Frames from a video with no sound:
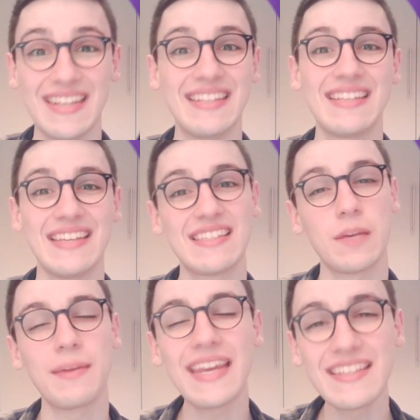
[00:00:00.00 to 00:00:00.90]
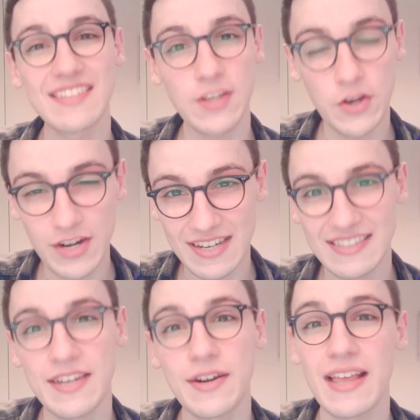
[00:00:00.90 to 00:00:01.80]
this is some insecure
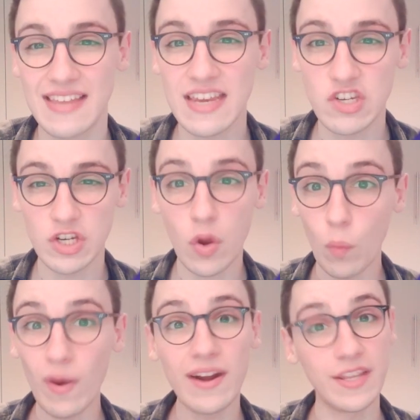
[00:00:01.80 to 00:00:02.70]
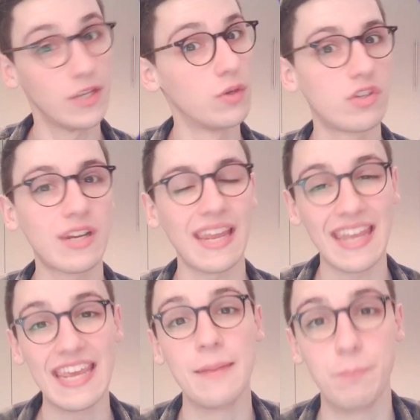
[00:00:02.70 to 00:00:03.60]
deserialization where the user can
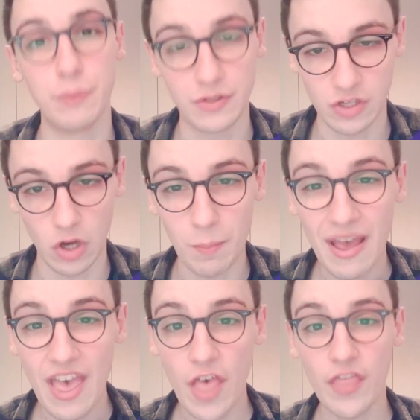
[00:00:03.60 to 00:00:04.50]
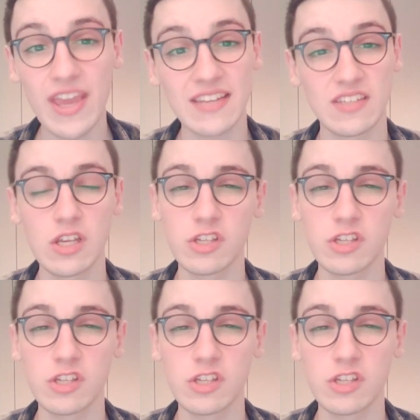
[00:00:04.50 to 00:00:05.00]
input some things.